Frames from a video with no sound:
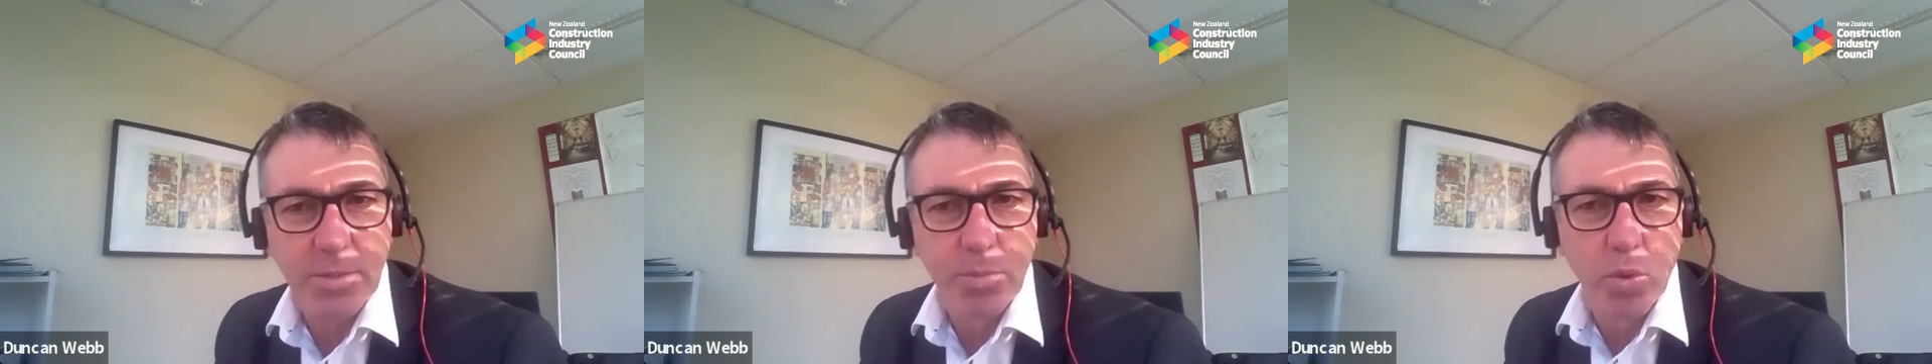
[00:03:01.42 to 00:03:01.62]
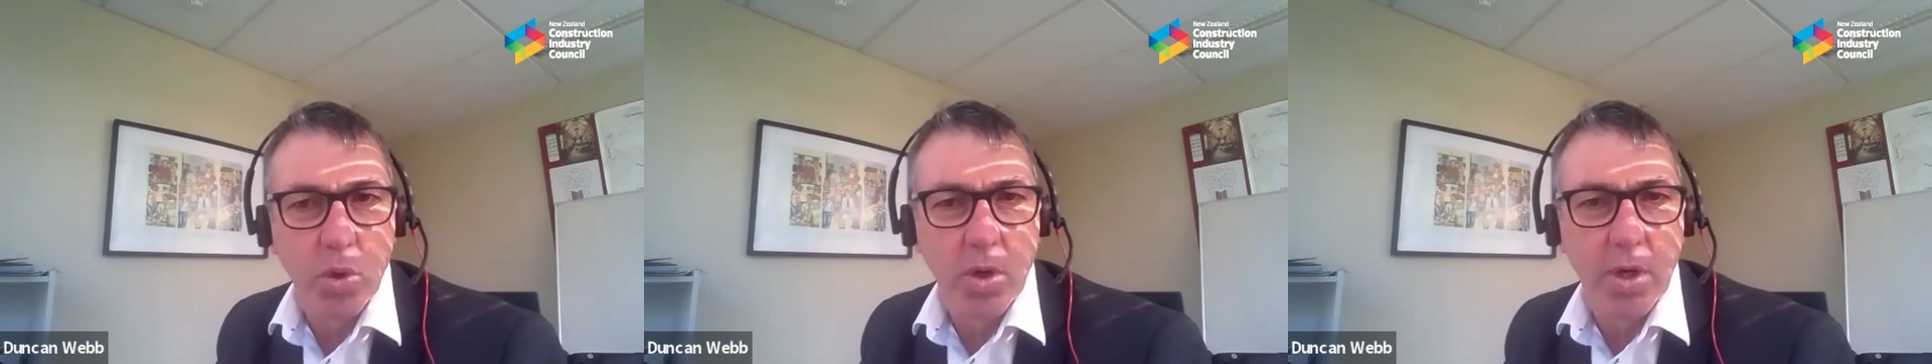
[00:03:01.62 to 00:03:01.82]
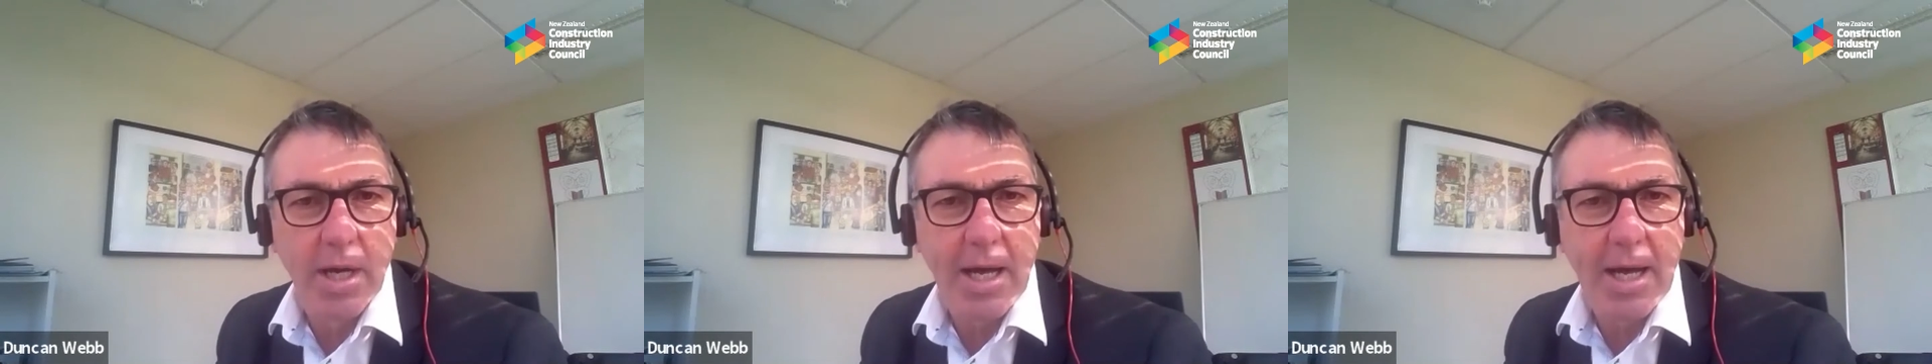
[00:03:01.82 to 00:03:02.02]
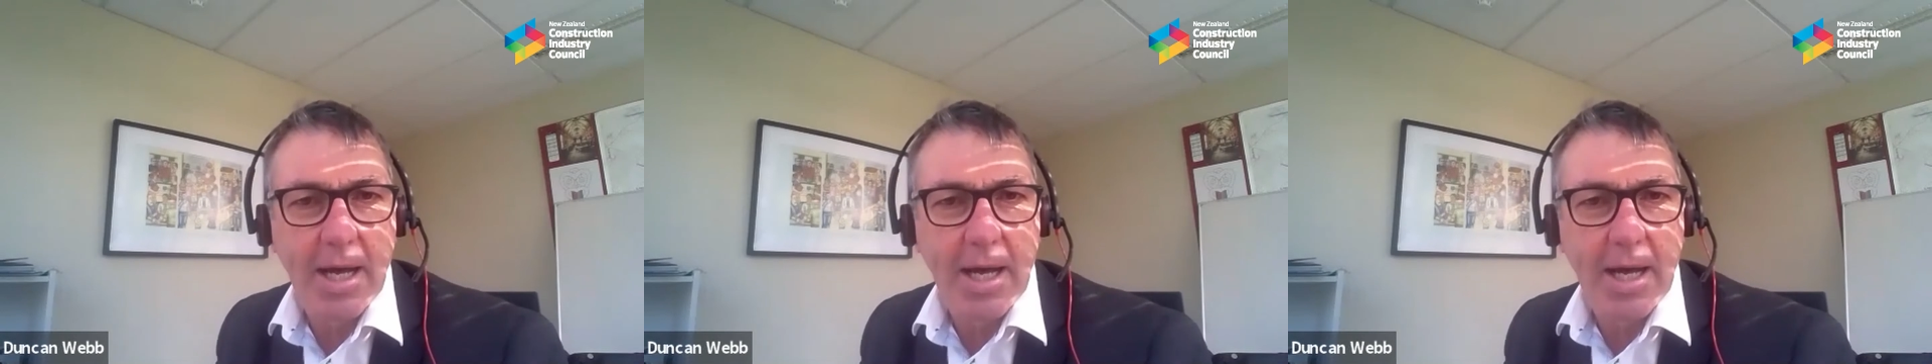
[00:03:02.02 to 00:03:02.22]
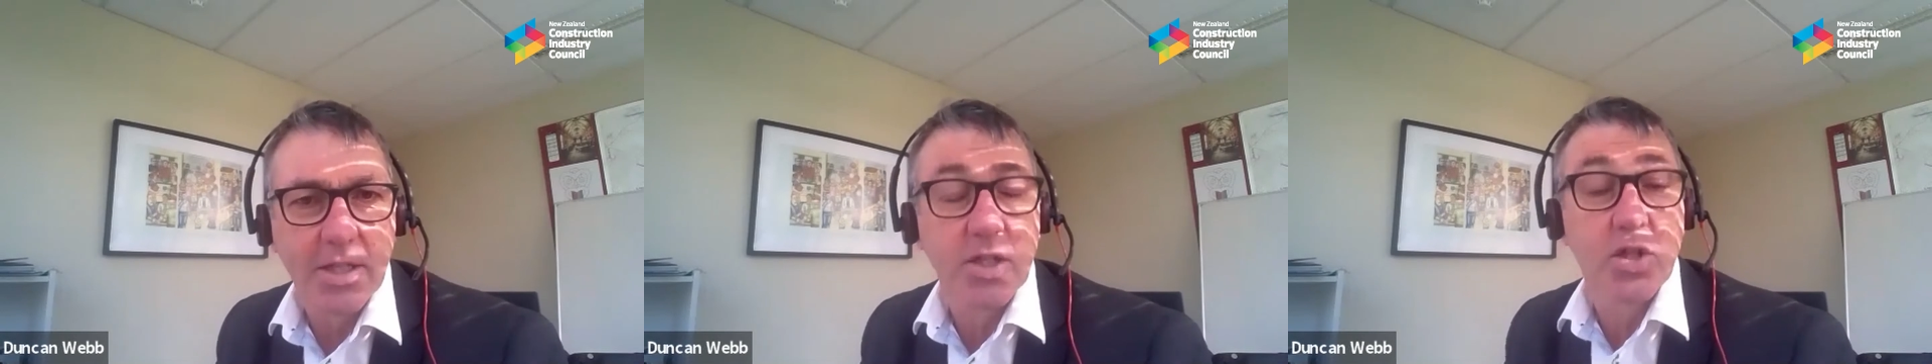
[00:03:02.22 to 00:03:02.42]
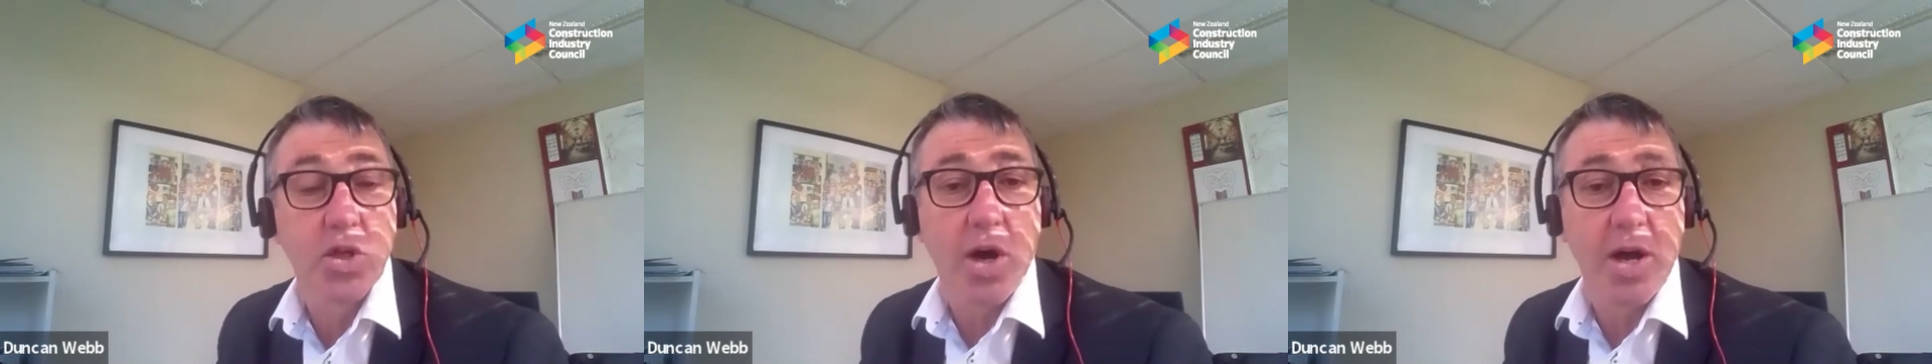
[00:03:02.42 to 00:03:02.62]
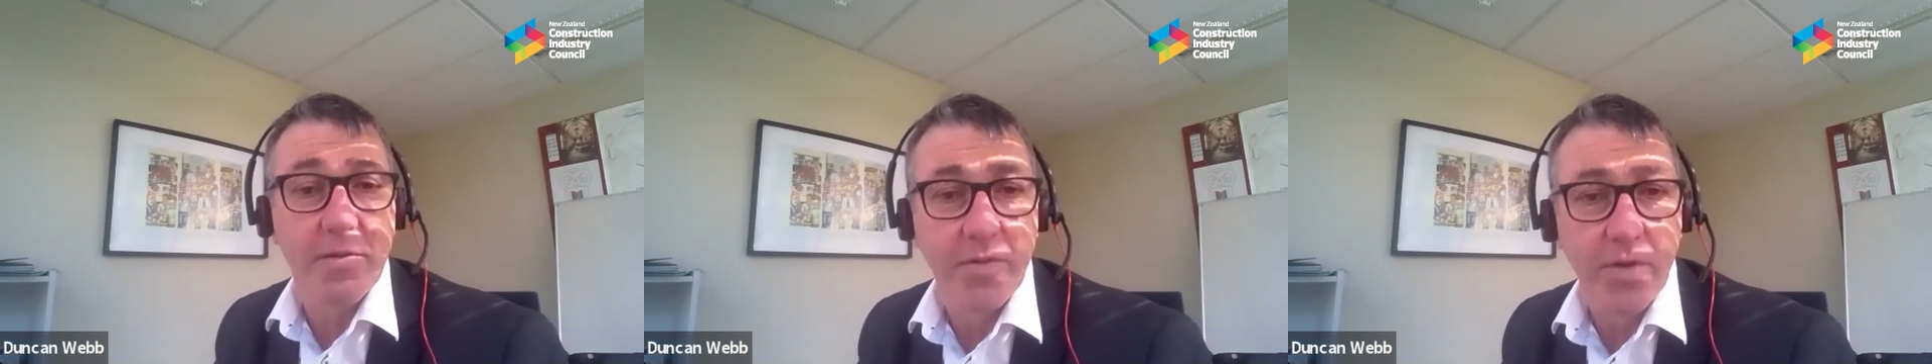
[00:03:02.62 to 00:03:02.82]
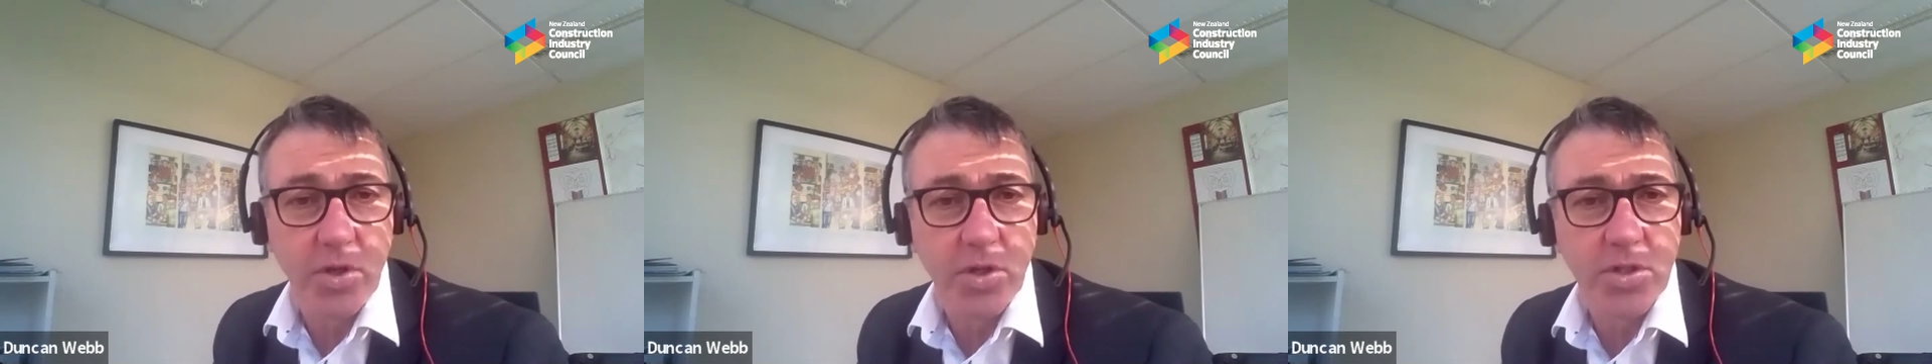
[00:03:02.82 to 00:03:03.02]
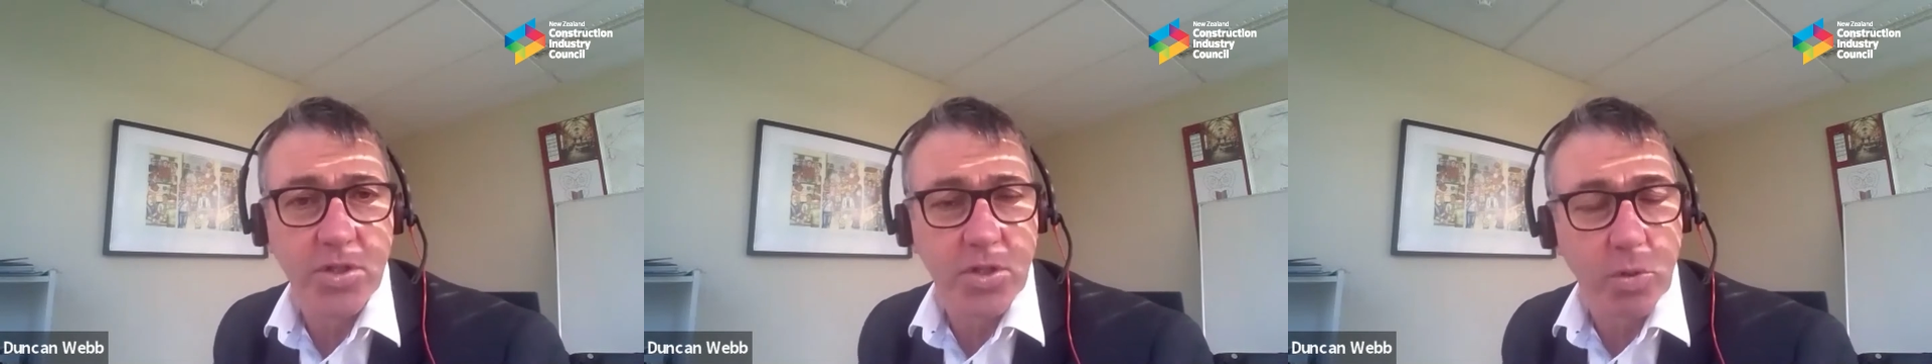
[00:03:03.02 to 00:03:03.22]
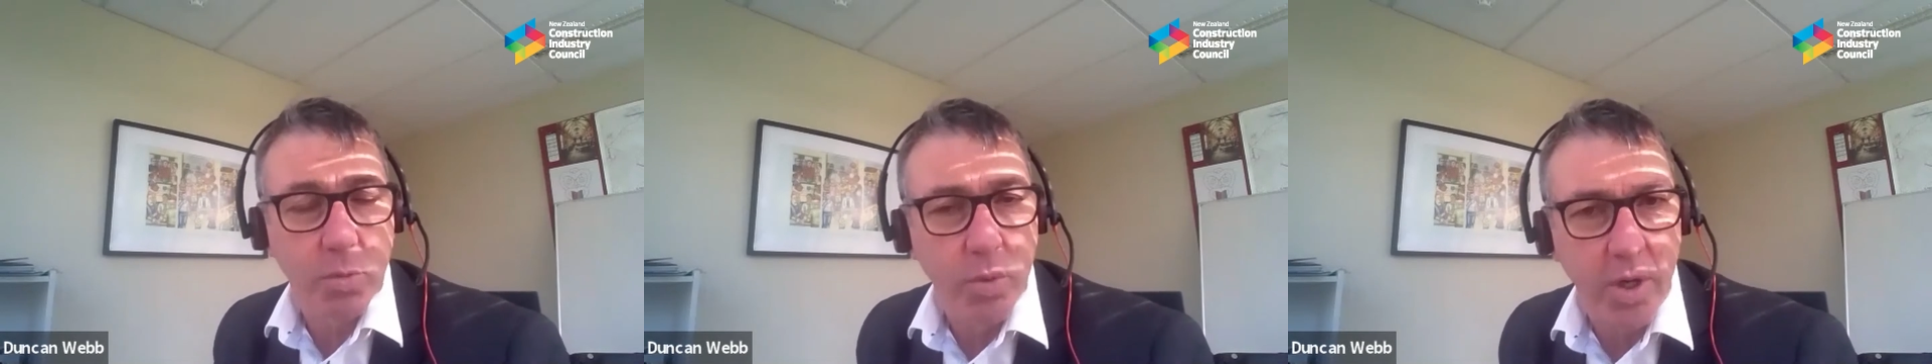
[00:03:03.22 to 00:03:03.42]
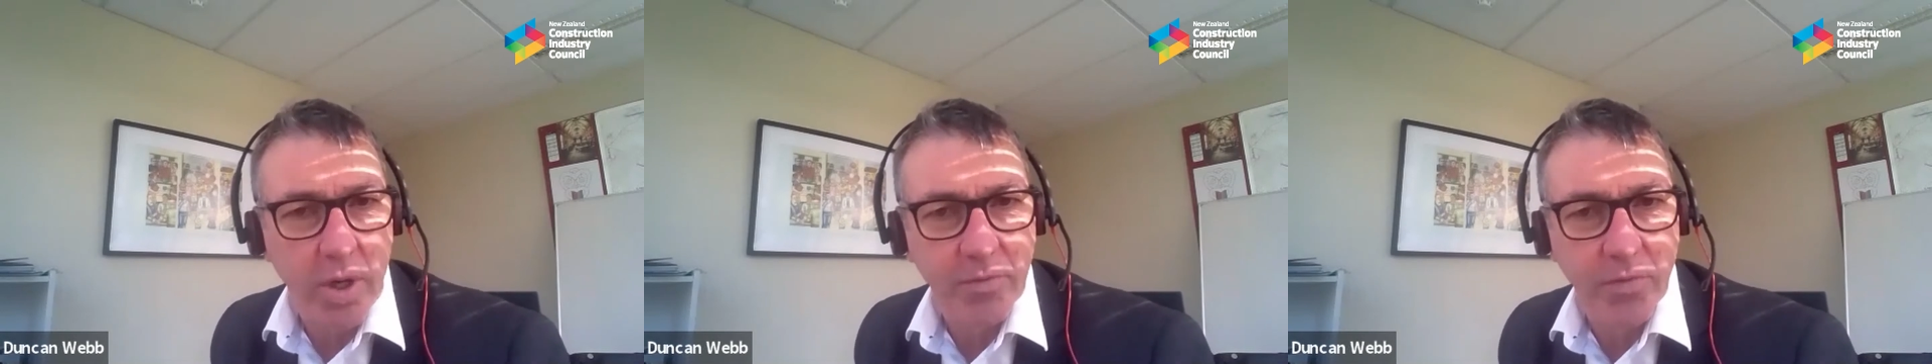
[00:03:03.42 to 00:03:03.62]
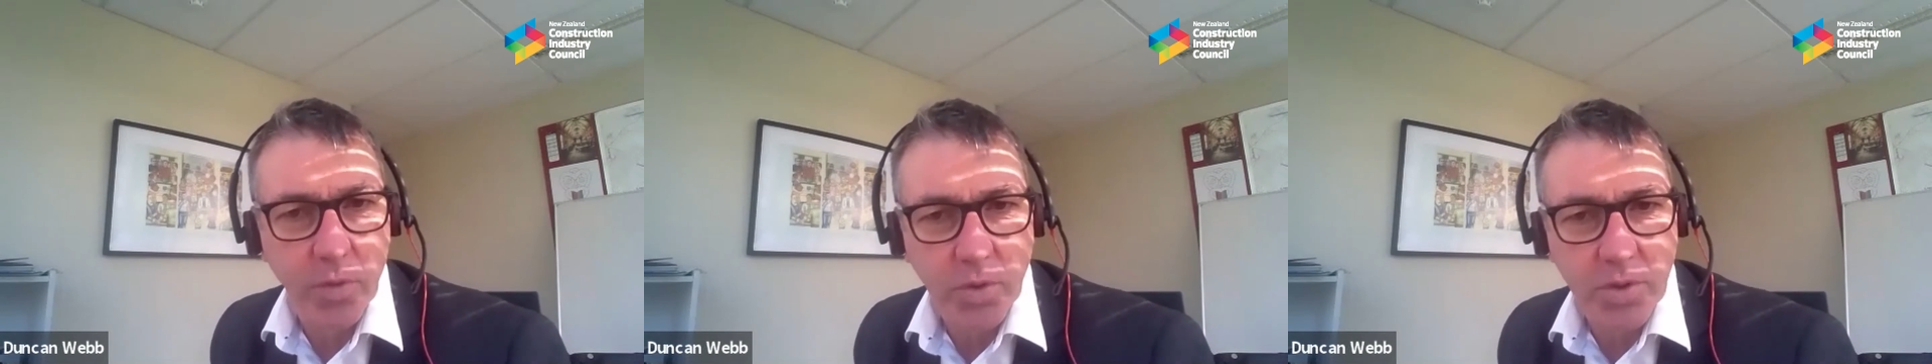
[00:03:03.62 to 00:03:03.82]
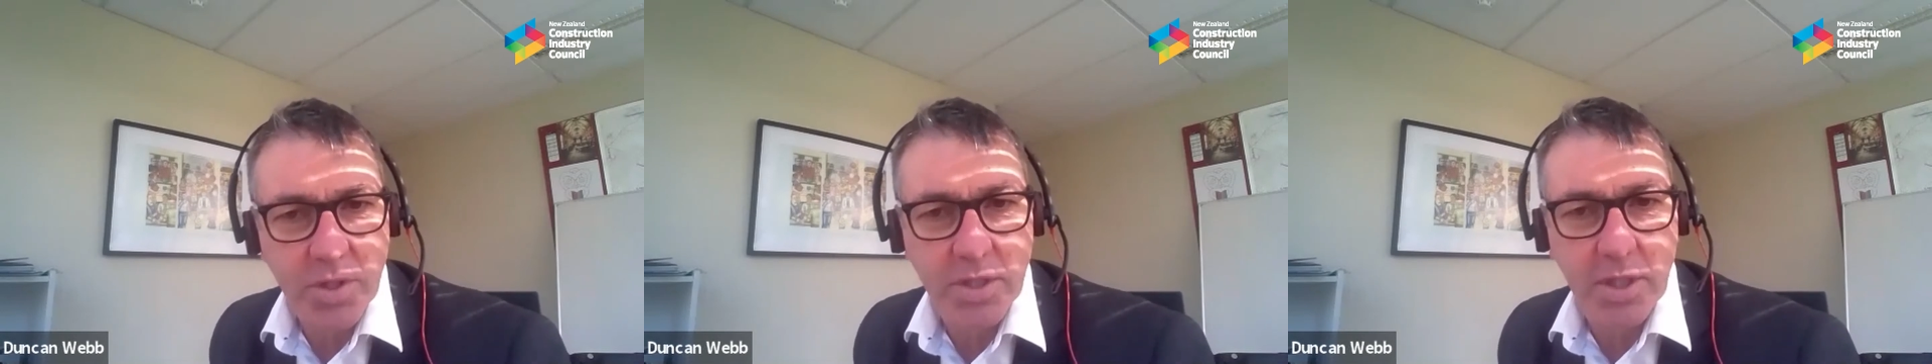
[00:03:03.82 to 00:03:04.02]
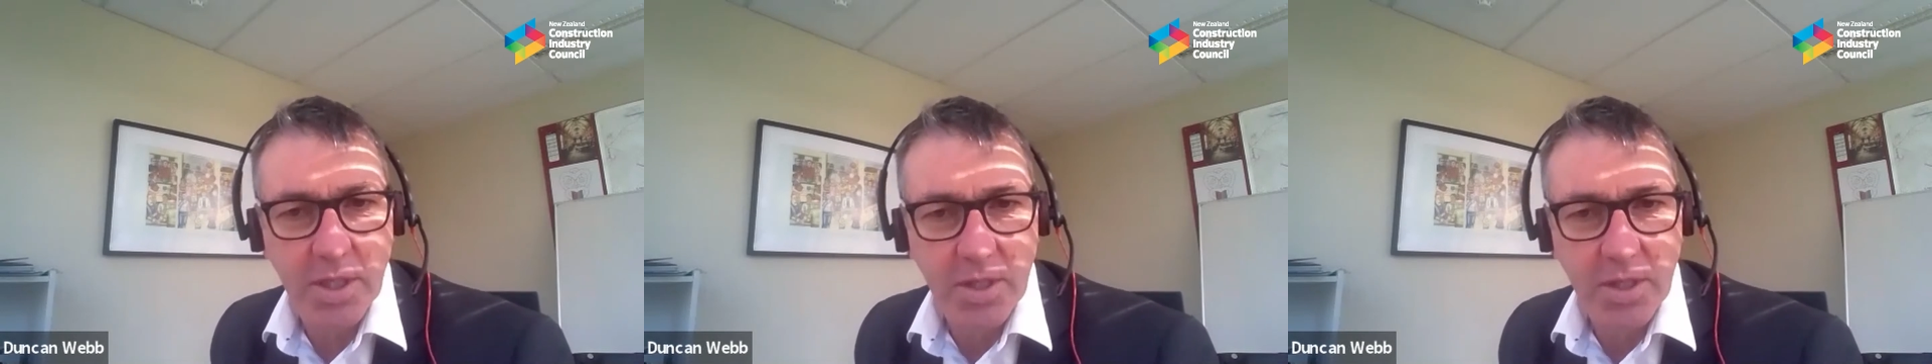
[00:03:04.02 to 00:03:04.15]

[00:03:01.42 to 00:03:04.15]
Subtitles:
more diverse workforce